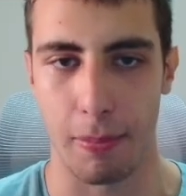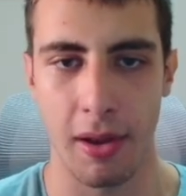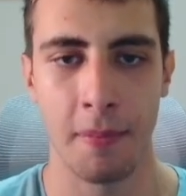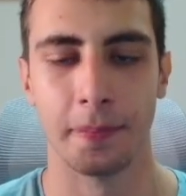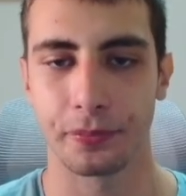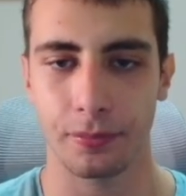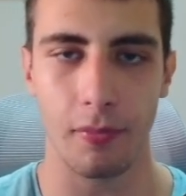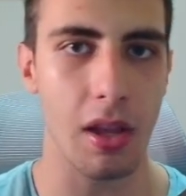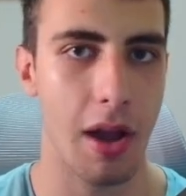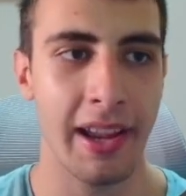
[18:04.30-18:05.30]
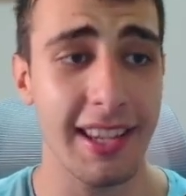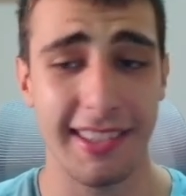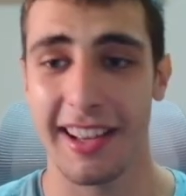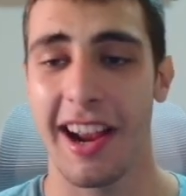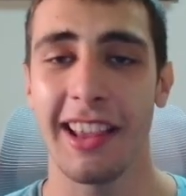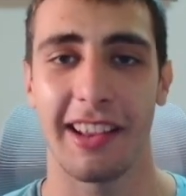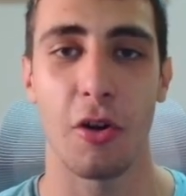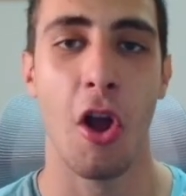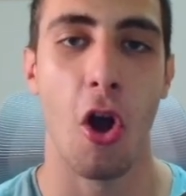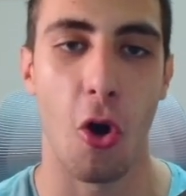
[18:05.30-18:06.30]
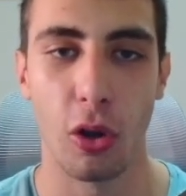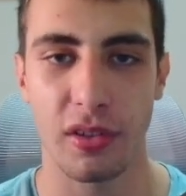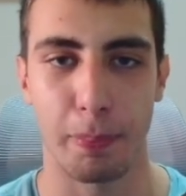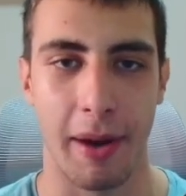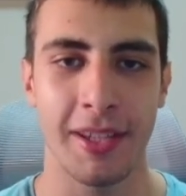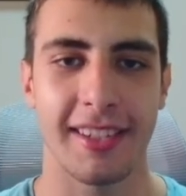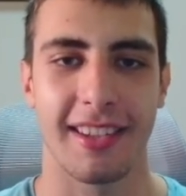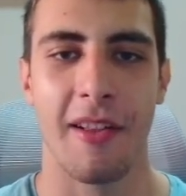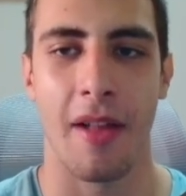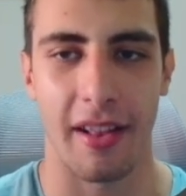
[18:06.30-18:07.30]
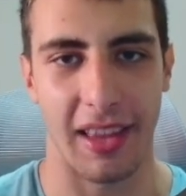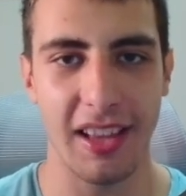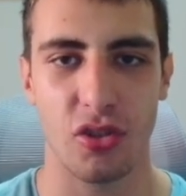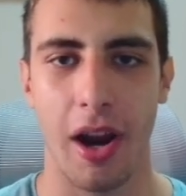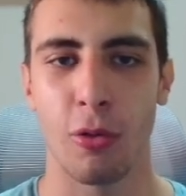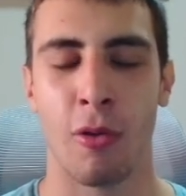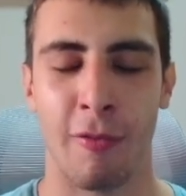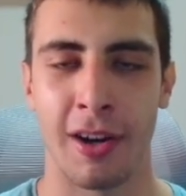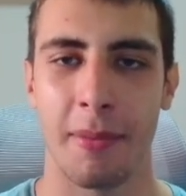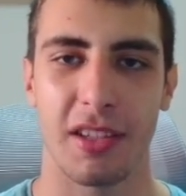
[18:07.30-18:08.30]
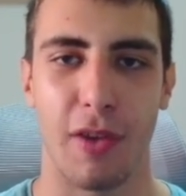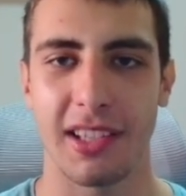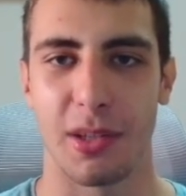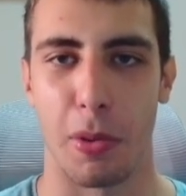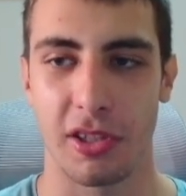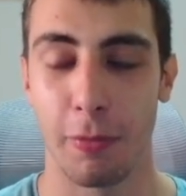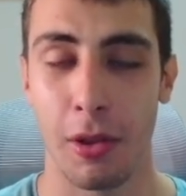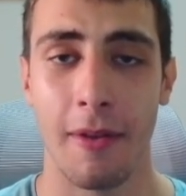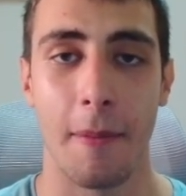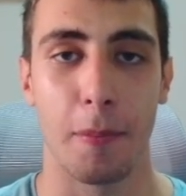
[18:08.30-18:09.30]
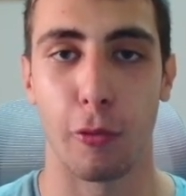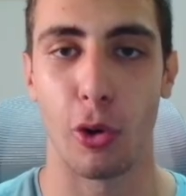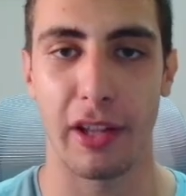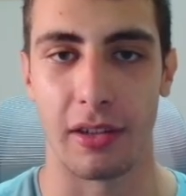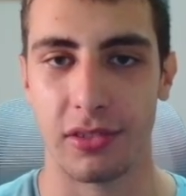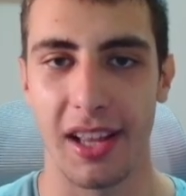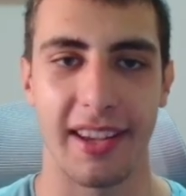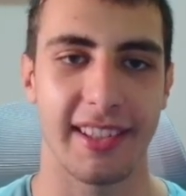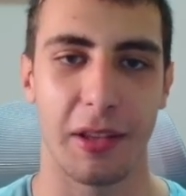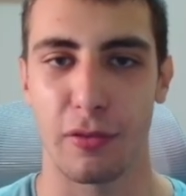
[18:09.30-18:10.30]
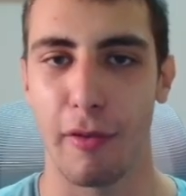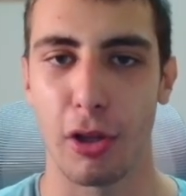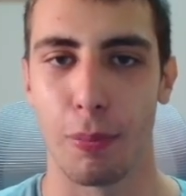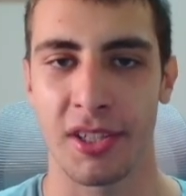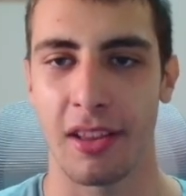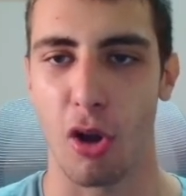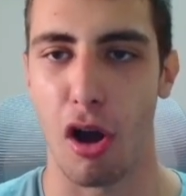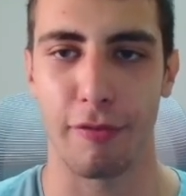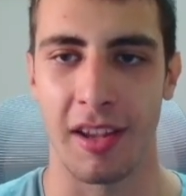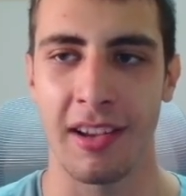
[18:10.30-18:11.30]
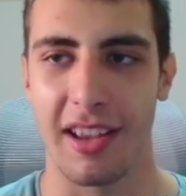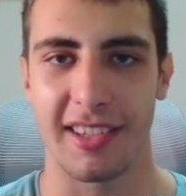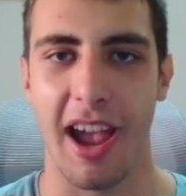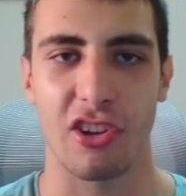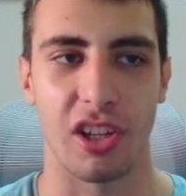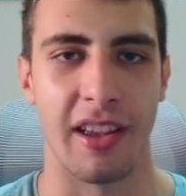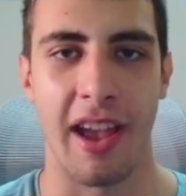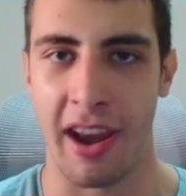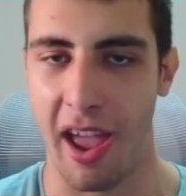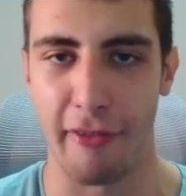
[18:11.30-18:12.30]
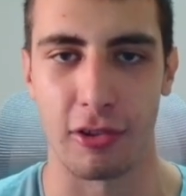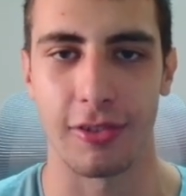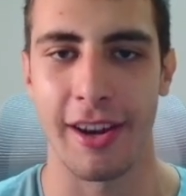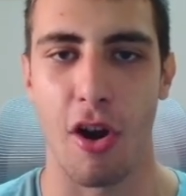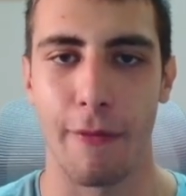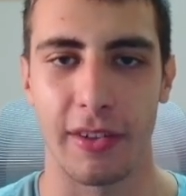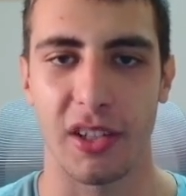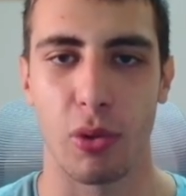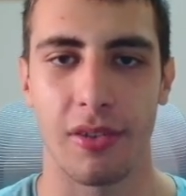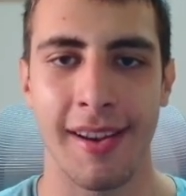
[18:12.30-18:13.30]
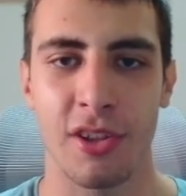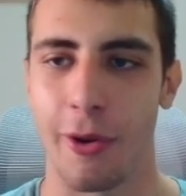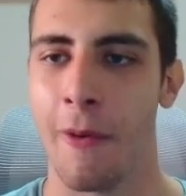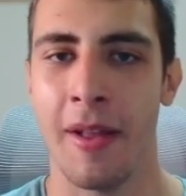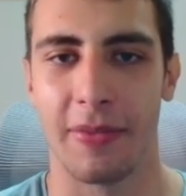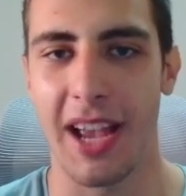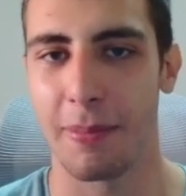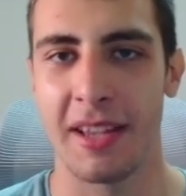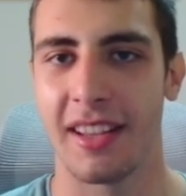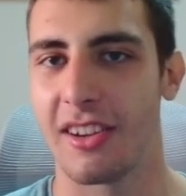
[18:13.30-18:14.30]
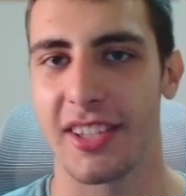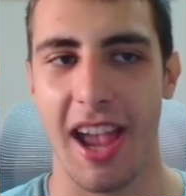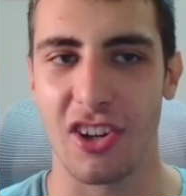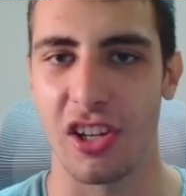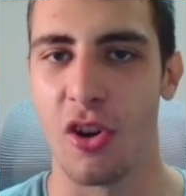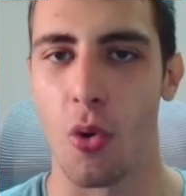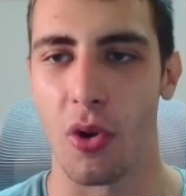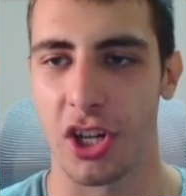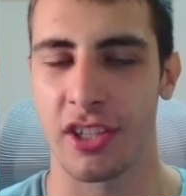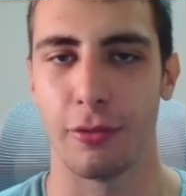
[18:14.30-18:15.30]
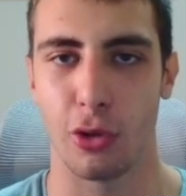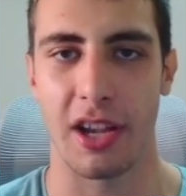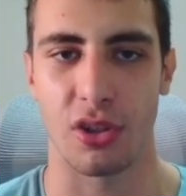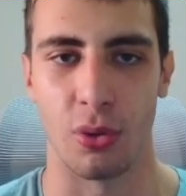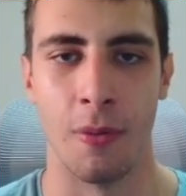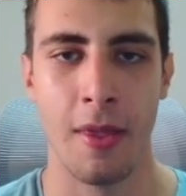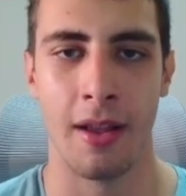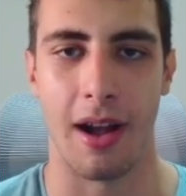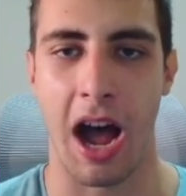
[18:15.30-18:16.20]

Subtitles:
ever be. I guess kind of like their whole premise is, let's try to convert them as fast as possible before they realize that this 52% off thing is actually an evergreen offer that we're running. So that means that there is actually no urgency for us to,